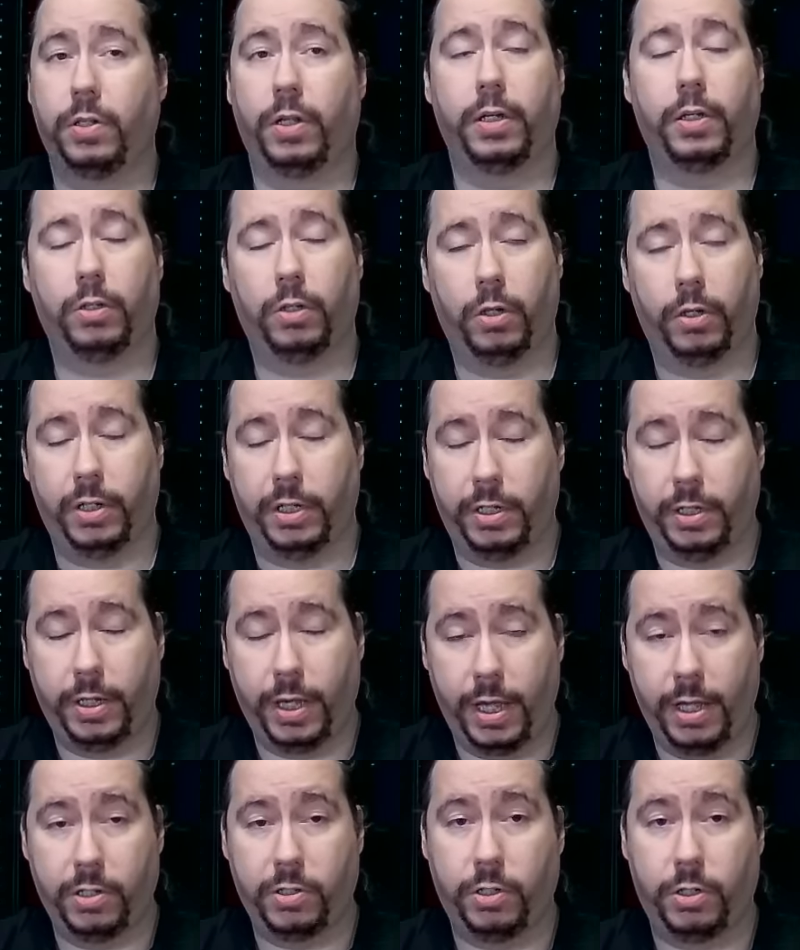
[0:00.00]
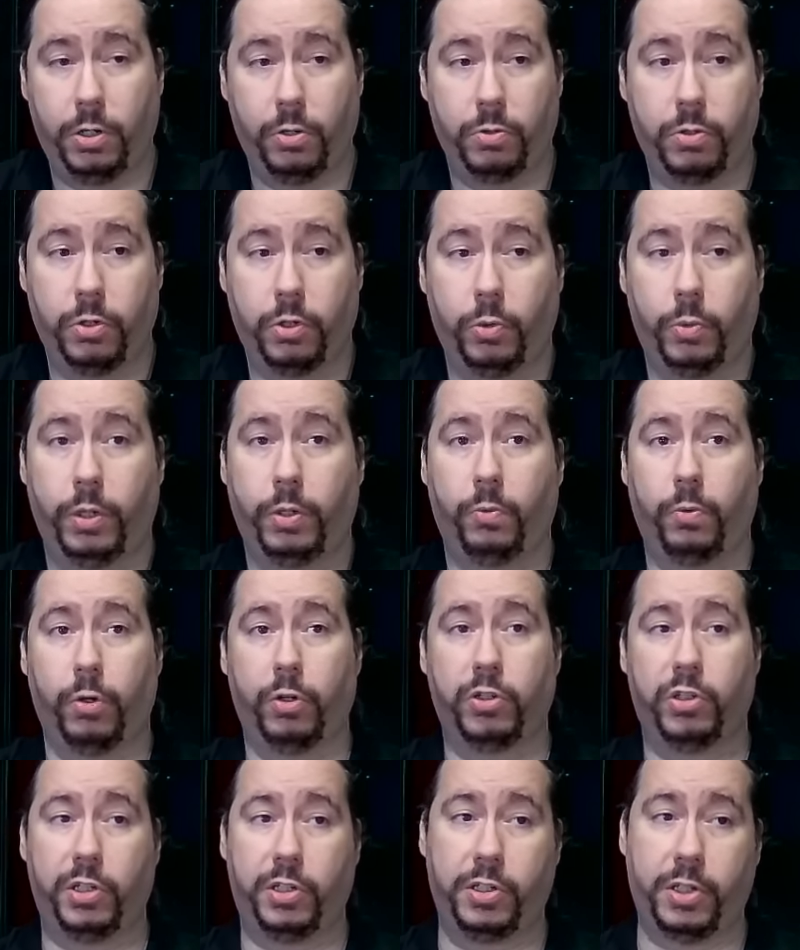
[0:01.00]
like Claudine Gay is accused of doing,
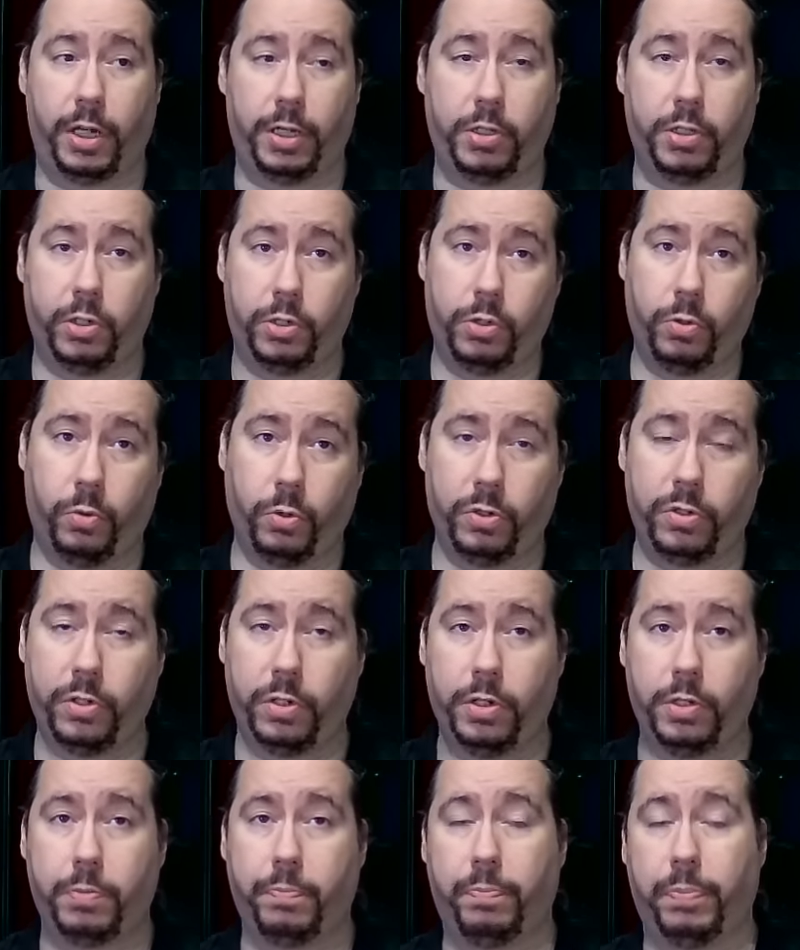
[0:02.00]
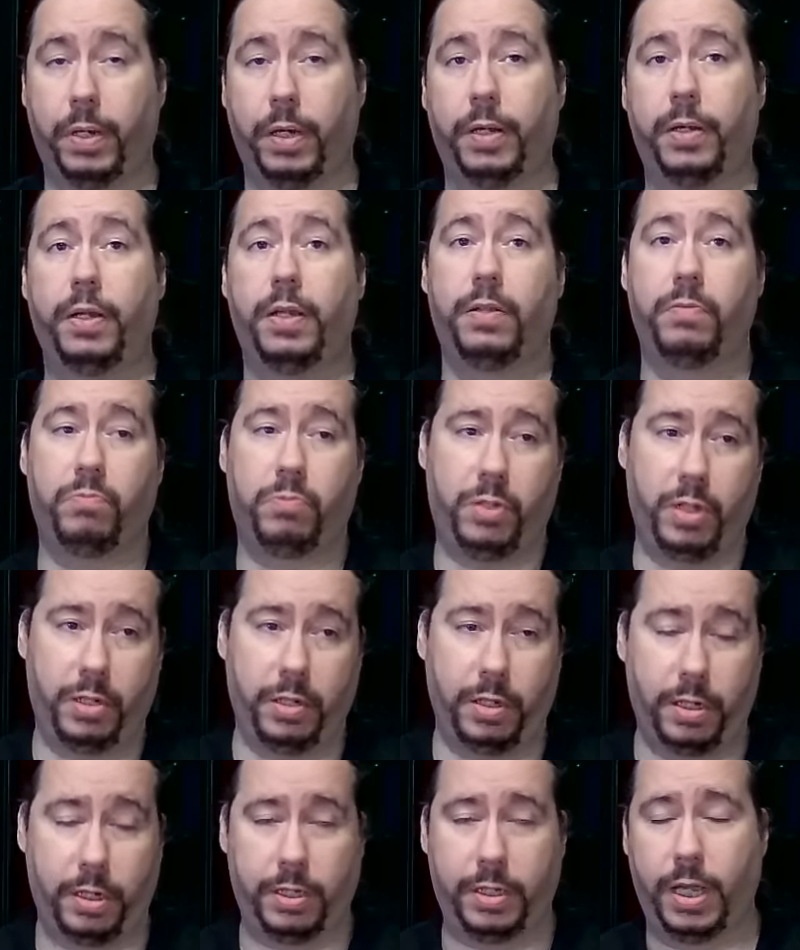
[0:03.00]
where she cites the sources but
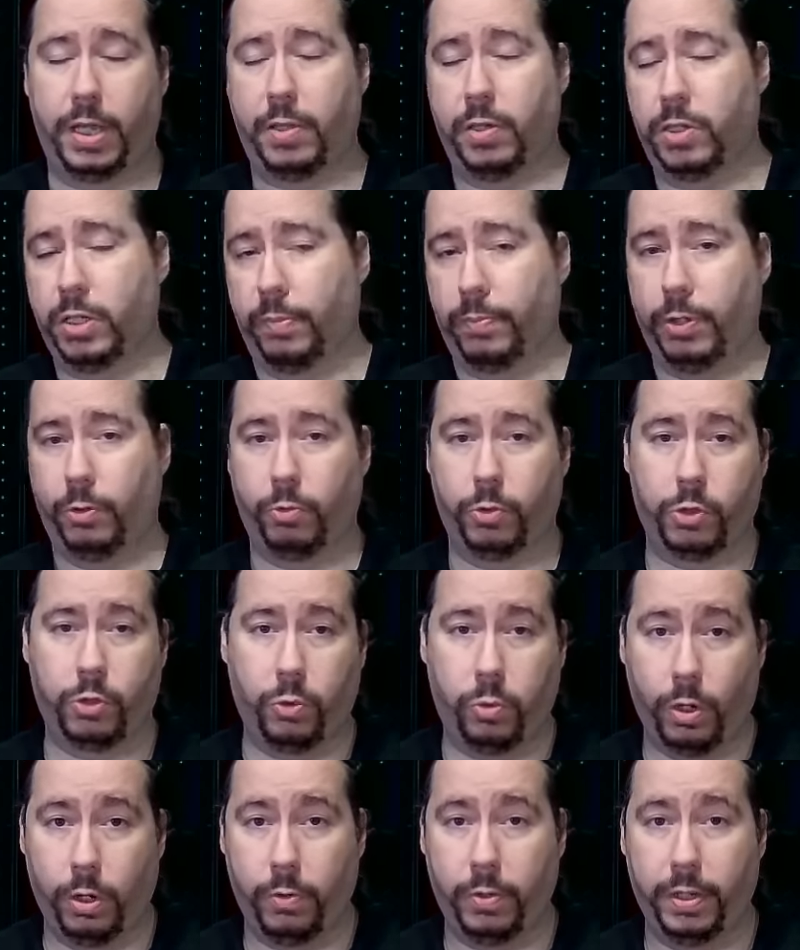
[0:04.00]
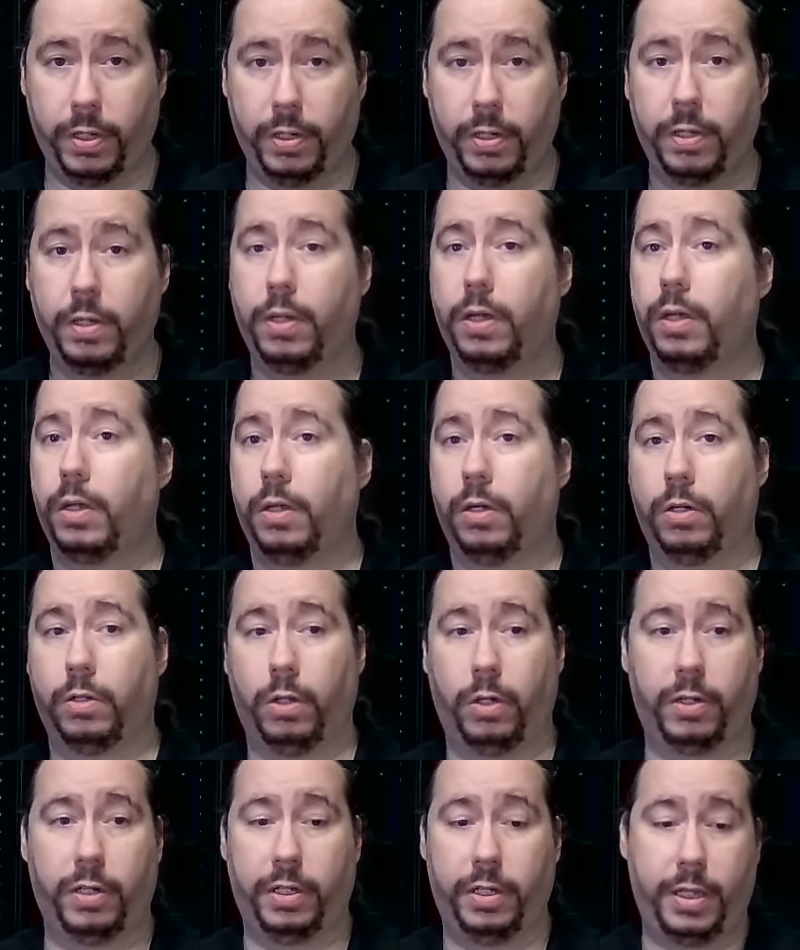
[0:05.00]
didn't indicate that something was quoted.
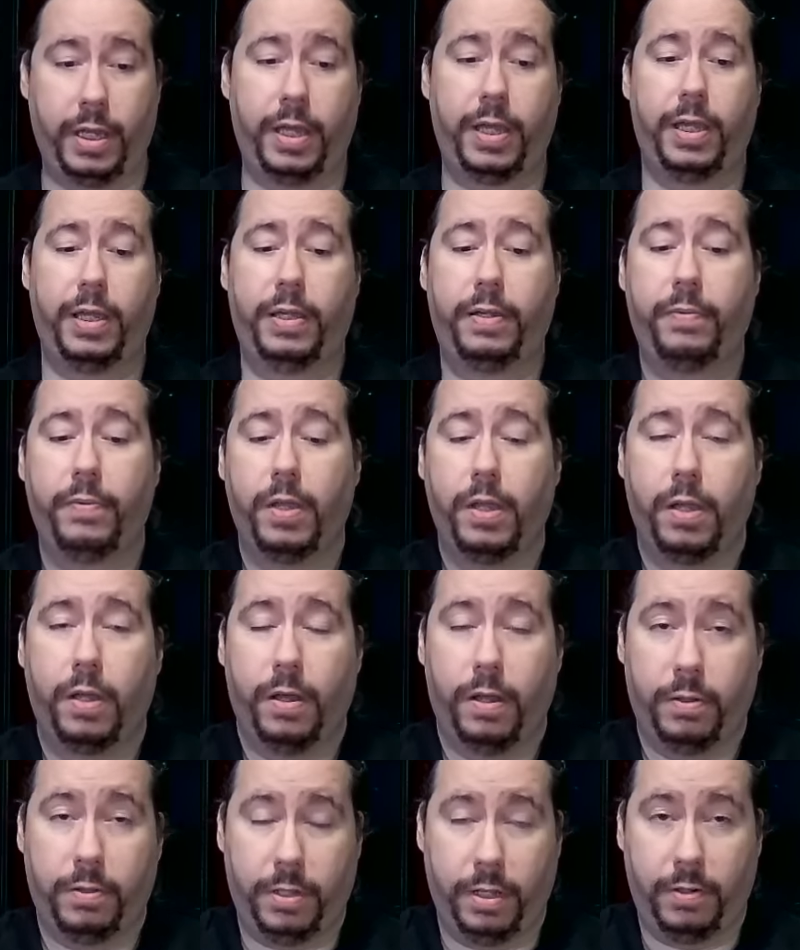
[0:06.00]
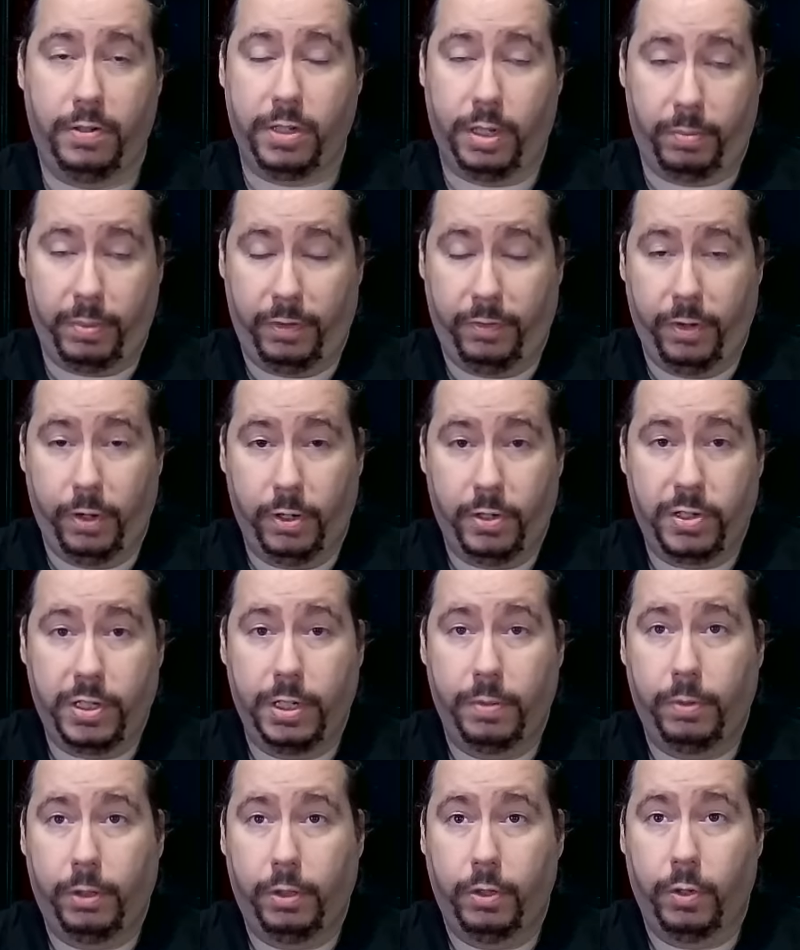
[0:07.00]
Claudine Gay did something very
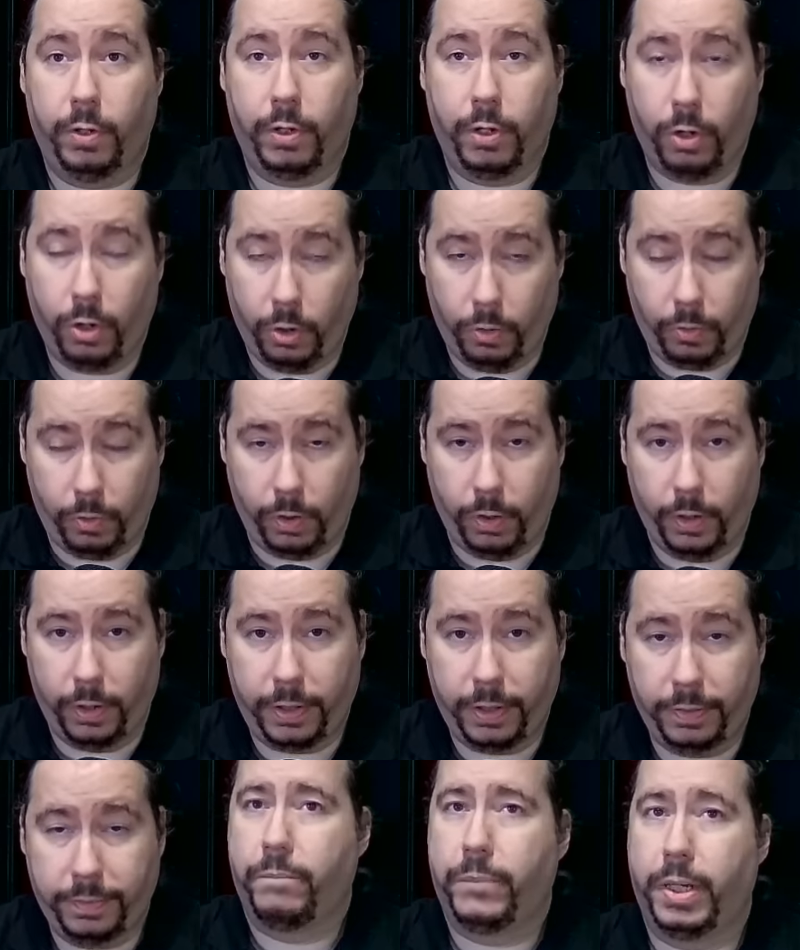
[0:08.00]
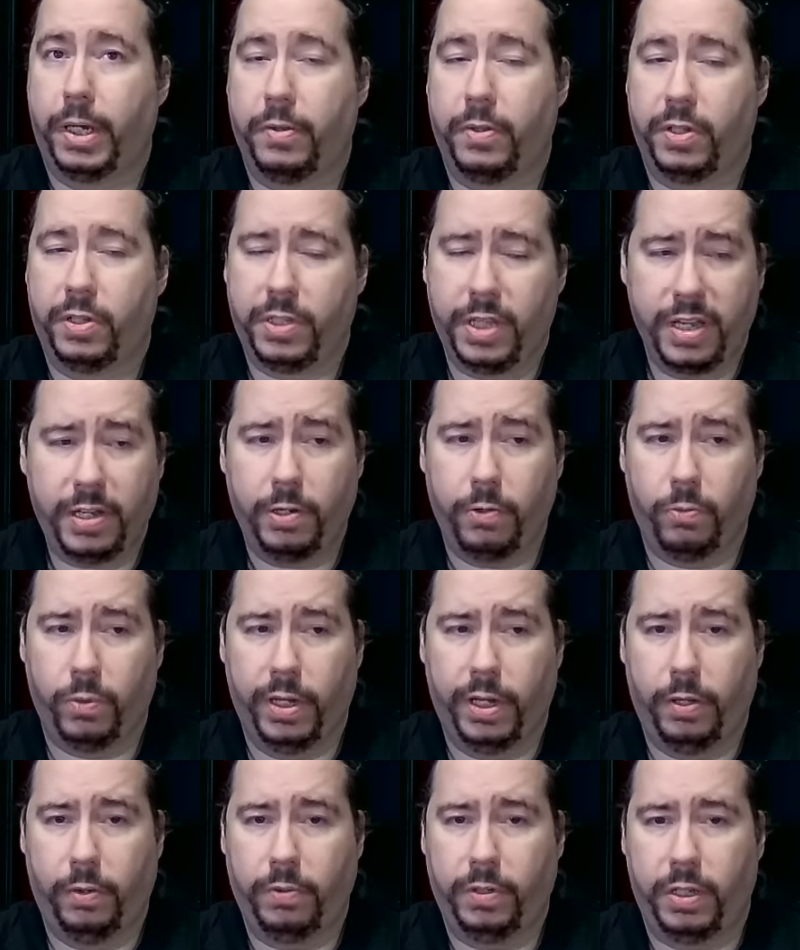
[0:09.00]
similar in her work. But the second
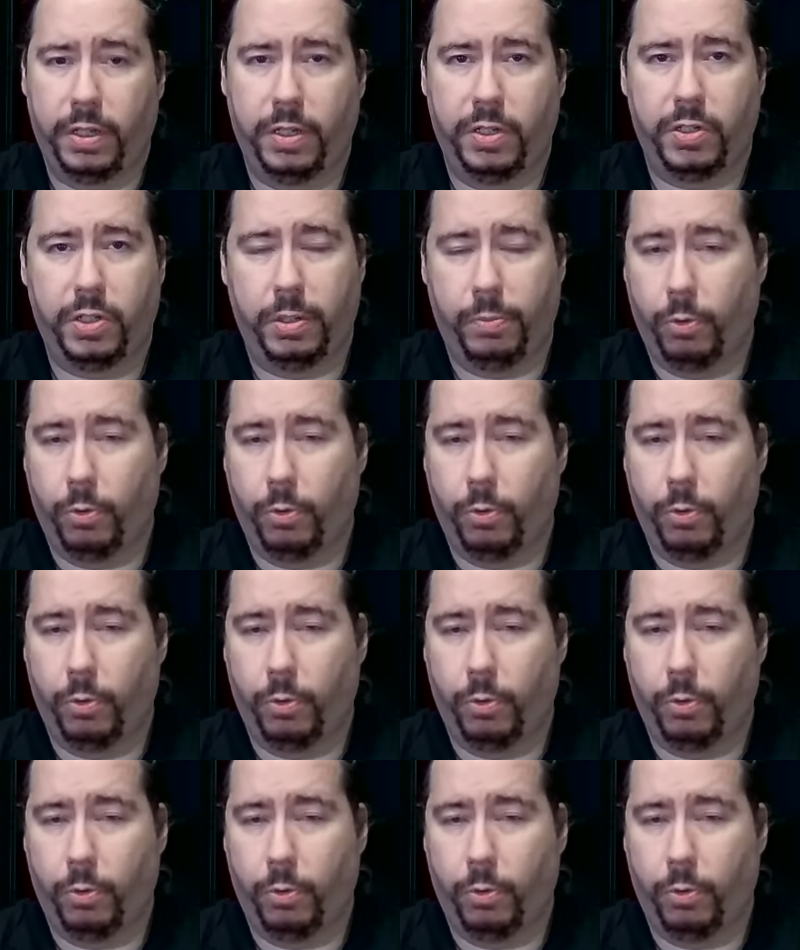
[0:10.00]
round is the